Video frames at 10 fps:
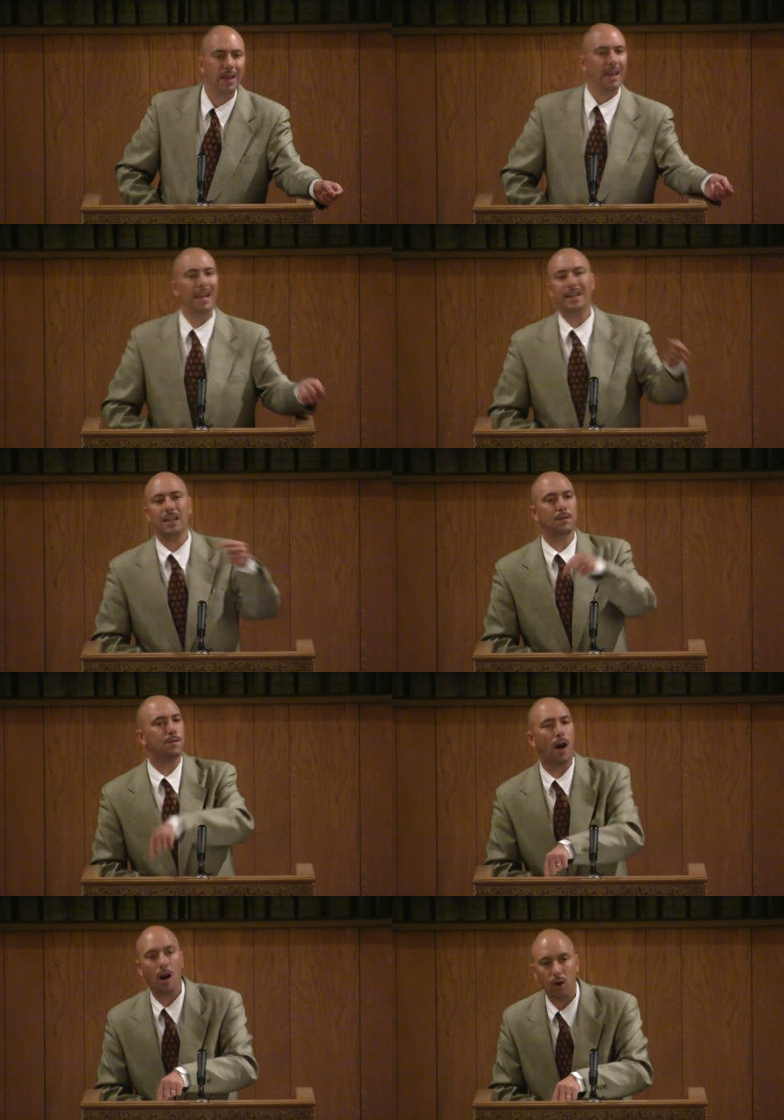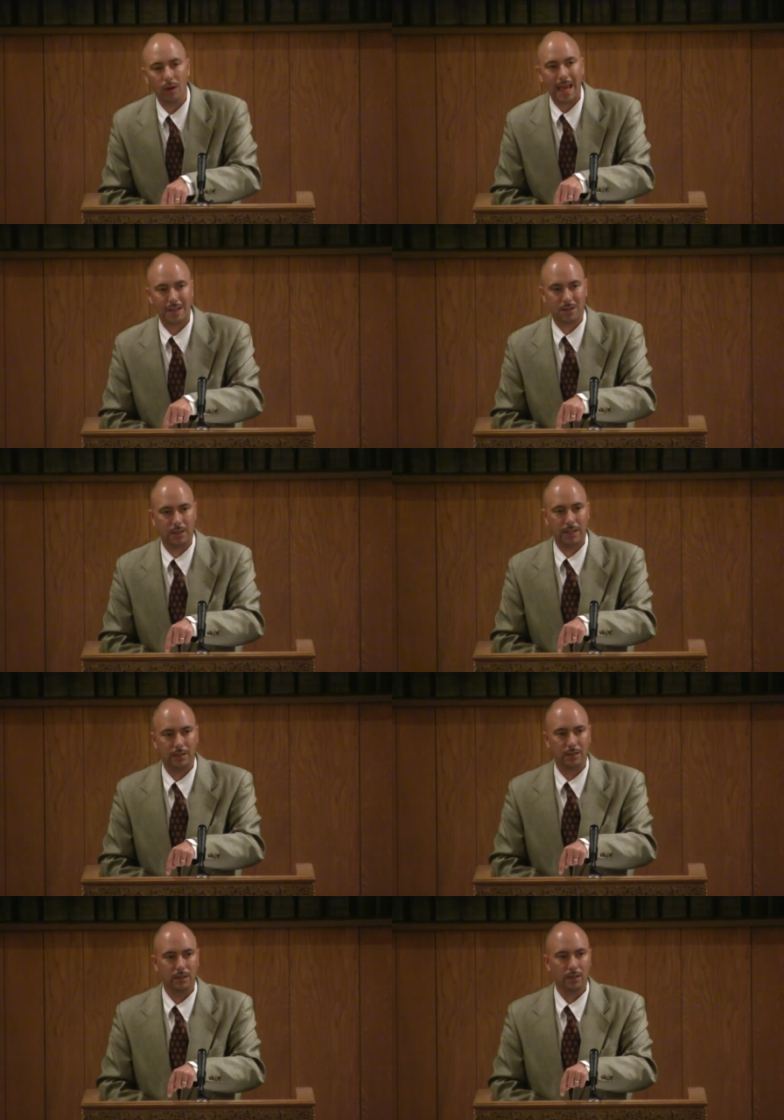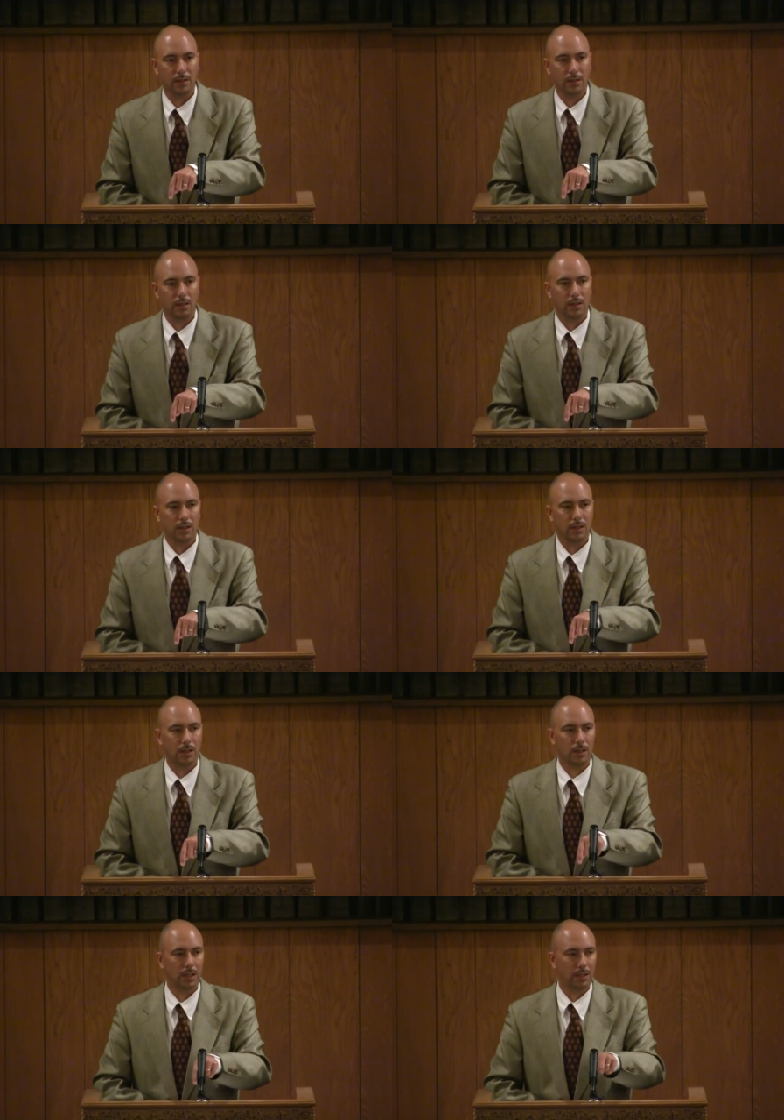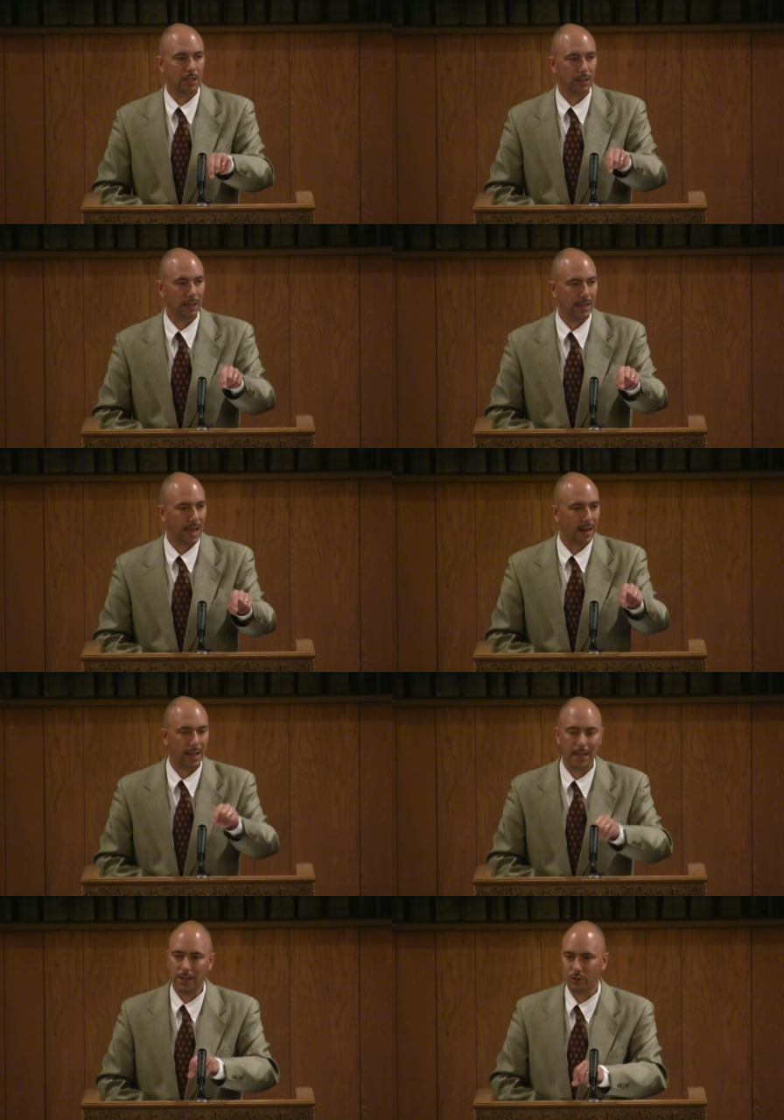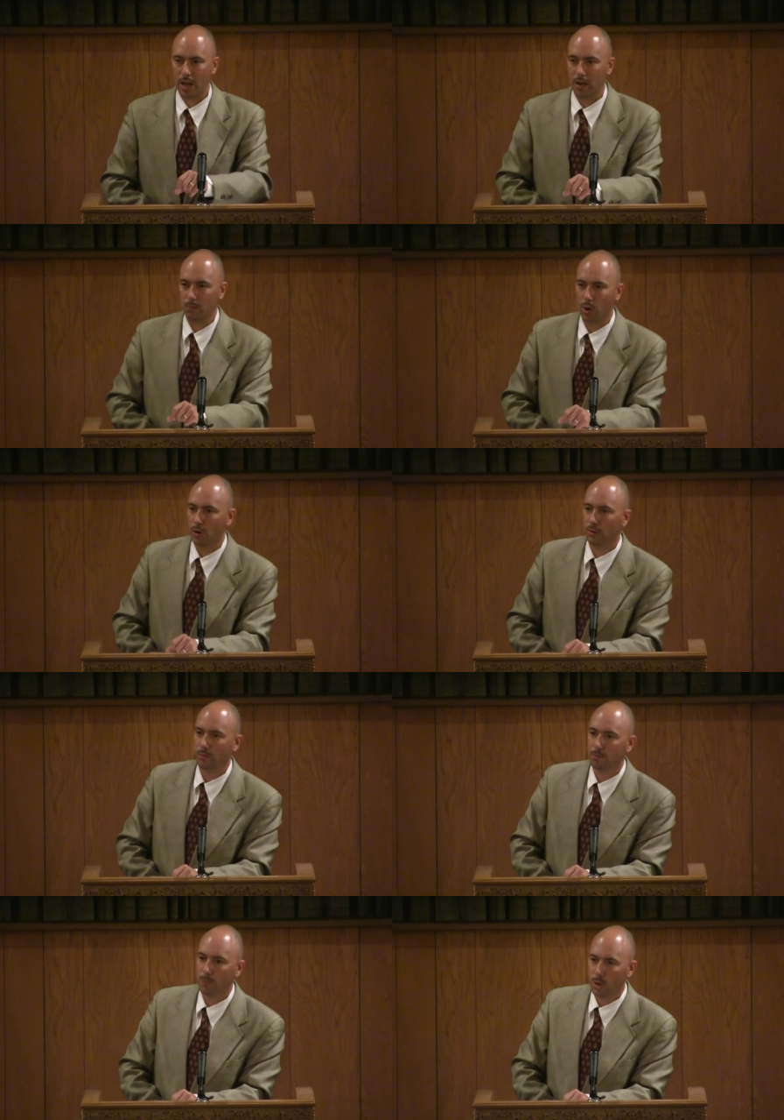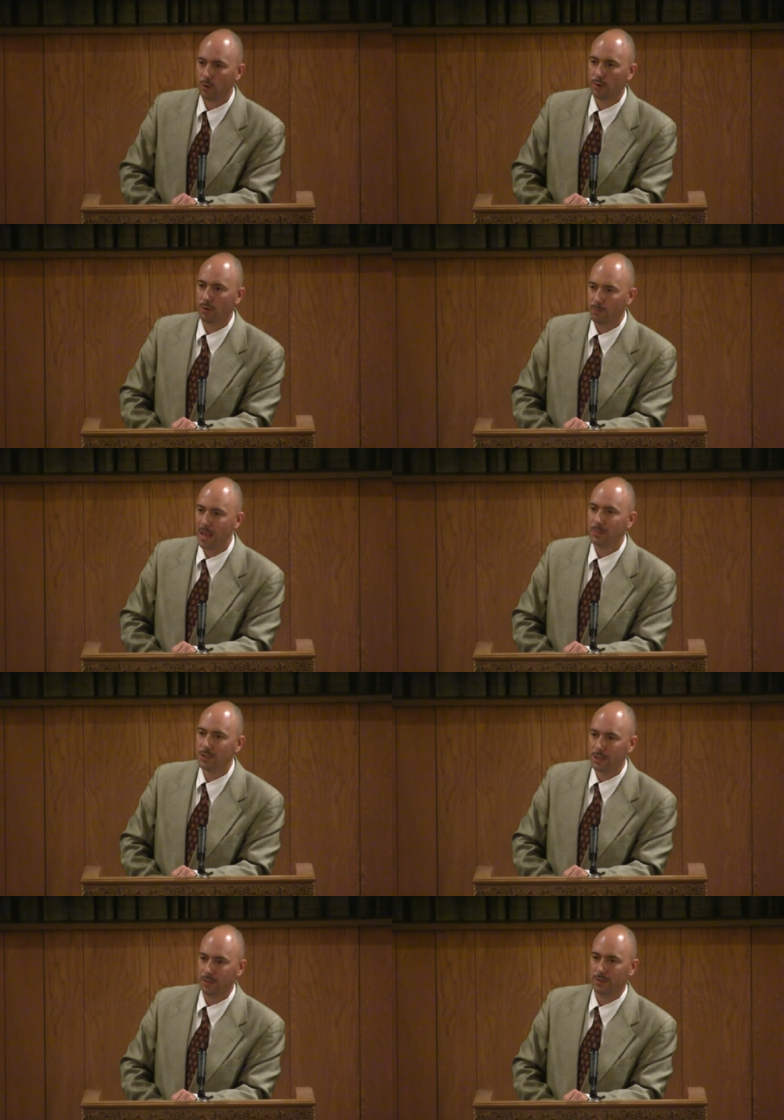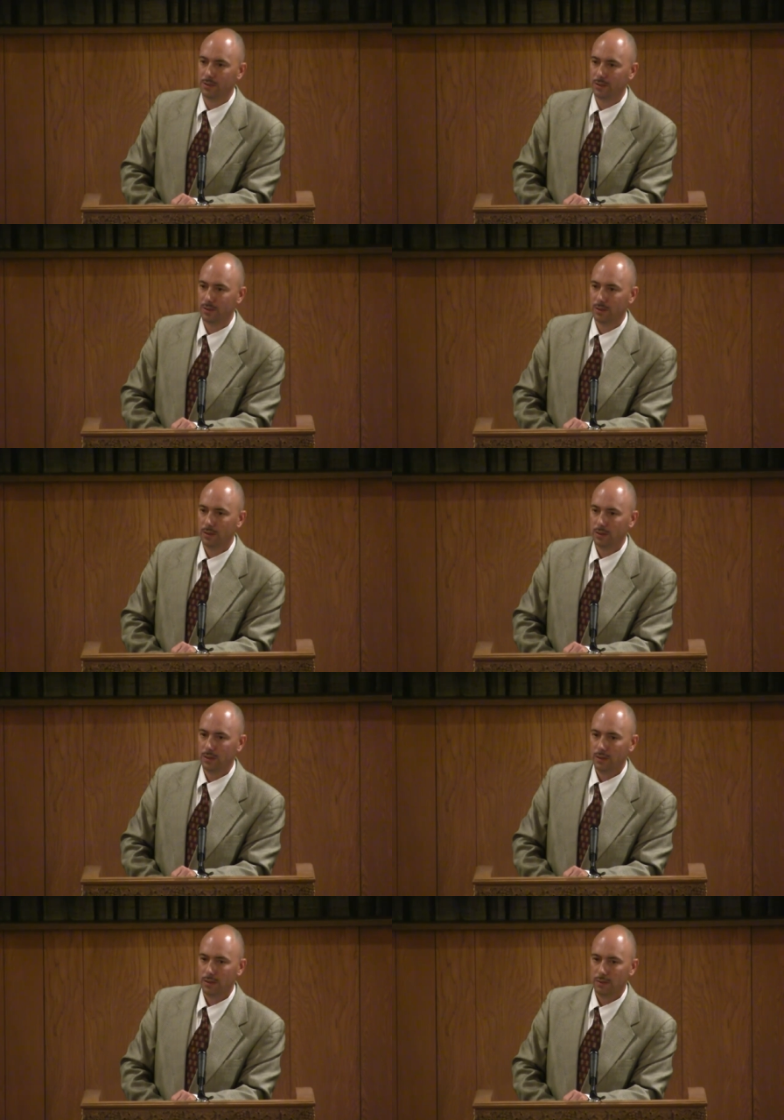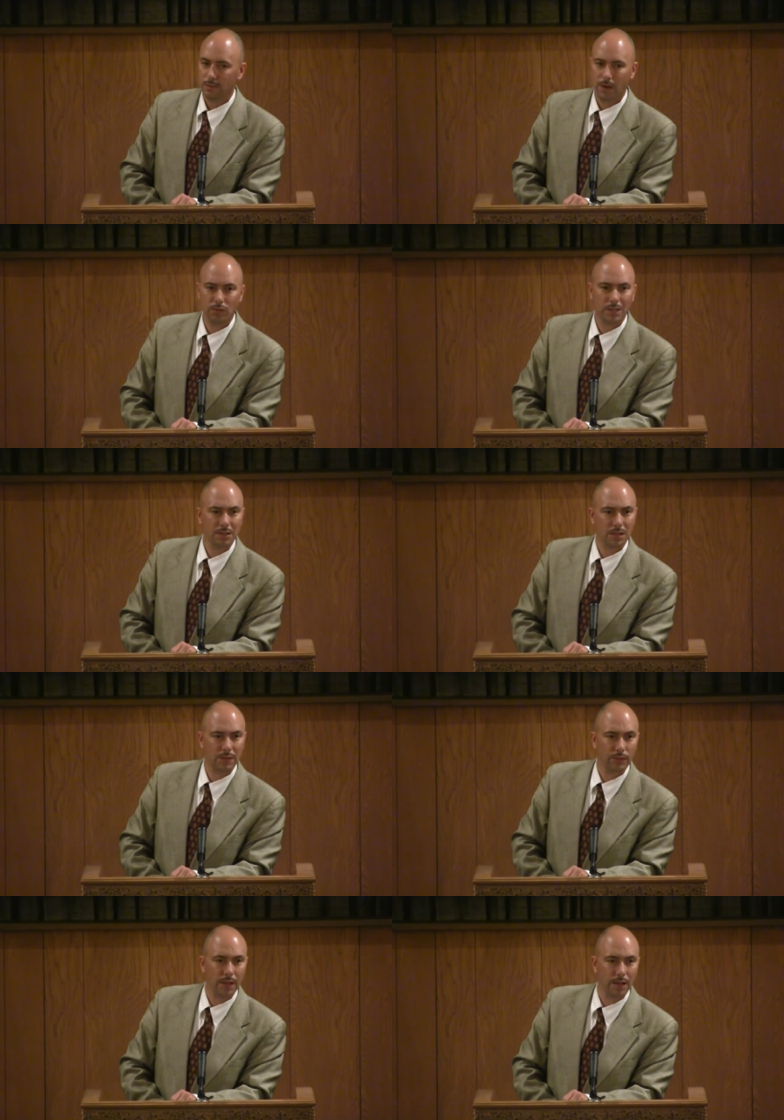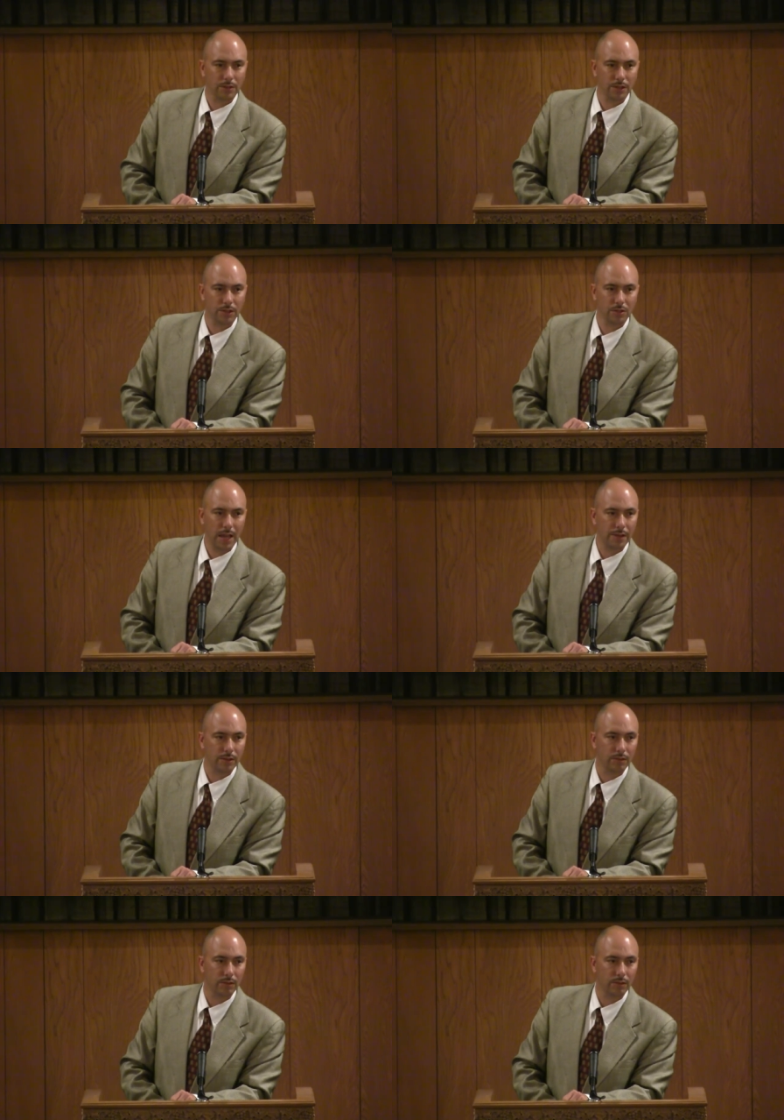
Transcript: He didn't fall, actually, until he had a hand in trying to murder, murder the baby Jesus. Folks, that's several thousand years later.